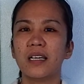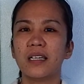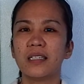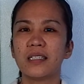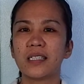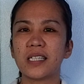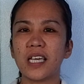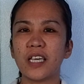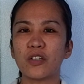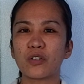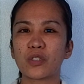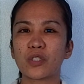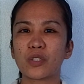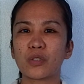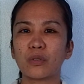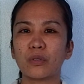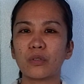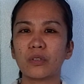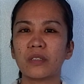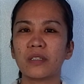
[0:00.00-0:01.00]
see you
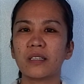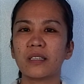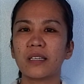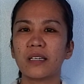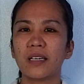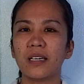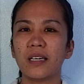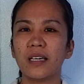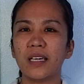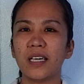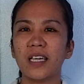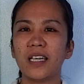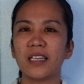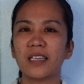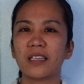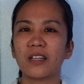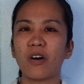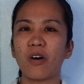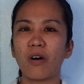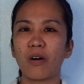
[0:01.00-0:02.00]
soon
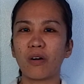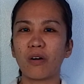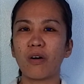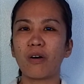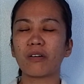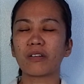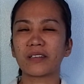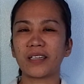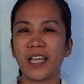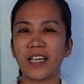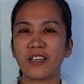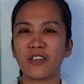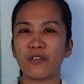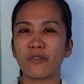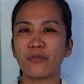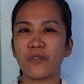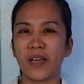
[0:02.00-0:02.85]
in Hong Kong. Thank you very